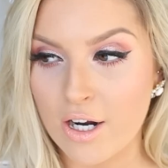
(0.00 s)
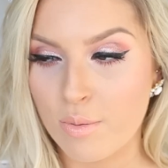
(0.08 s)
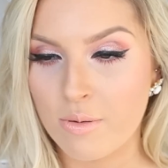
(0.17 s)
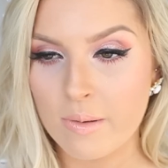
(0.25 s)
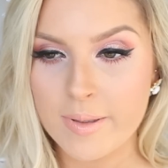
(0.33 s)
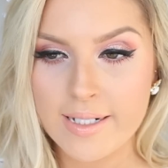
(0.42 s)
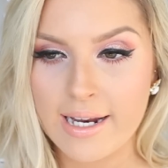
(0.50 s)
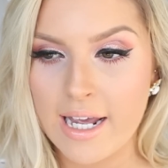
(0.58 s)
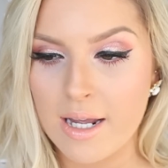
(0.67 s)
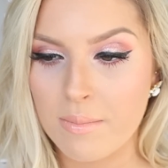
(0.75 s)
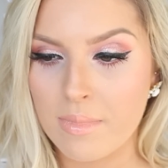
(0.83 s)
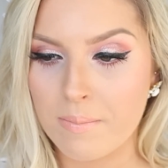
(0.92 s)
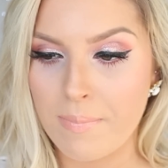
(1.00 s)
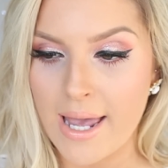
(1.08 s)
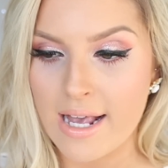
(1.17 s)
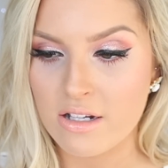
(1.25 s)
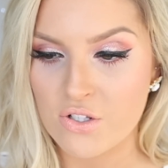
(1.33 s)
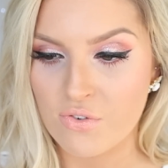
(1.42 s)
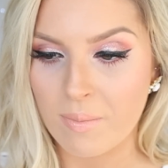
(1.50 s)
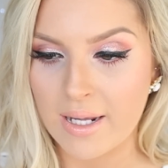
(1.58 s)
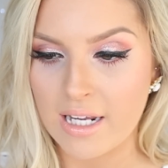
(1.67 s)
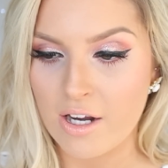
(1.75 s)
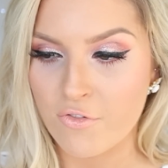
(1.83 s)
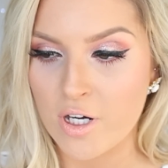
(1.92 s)
I could probably name bands from
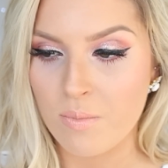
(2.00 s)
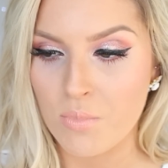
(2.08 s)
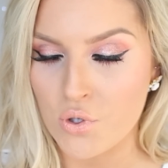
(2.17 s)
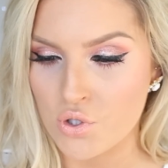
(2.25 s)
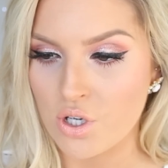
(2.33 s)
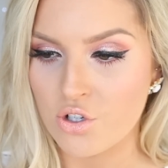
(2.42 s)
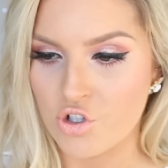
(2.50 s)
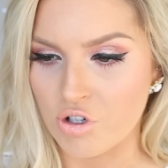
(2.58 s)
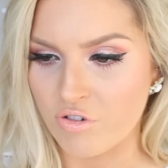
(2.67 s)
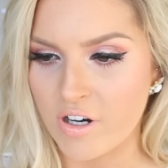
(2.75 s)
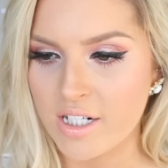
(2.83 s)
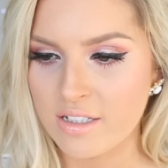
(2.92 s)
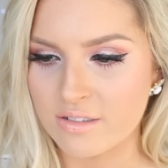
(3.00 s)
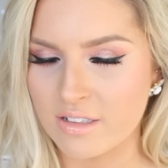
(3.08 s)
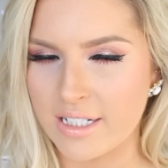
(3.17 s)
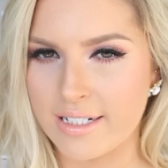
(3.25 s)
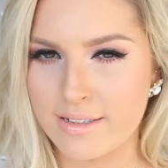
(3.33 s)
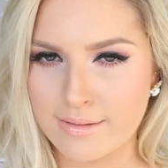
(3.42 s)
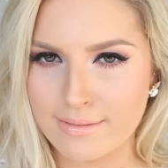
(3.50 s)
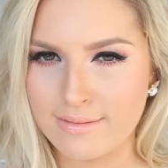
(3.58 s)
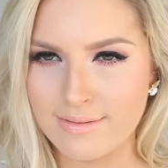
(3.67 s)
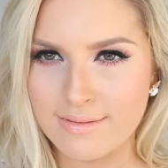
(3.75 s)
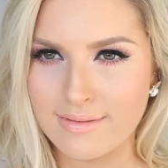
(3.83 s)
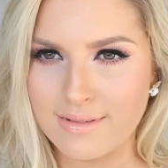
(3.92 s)
like every music genre, or like
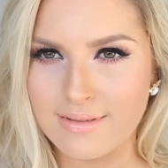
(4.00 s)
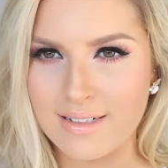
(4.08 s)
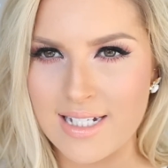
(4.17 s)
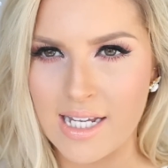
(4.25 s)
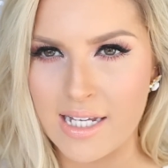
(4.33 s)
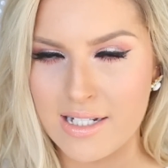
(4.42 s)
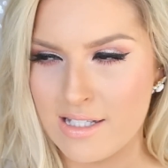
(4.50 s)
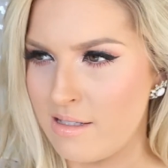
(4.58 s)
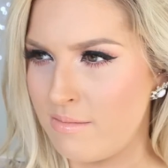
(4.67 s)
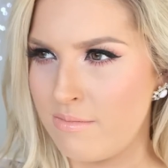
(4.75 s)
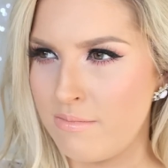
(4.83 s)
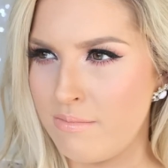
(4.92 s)
singers,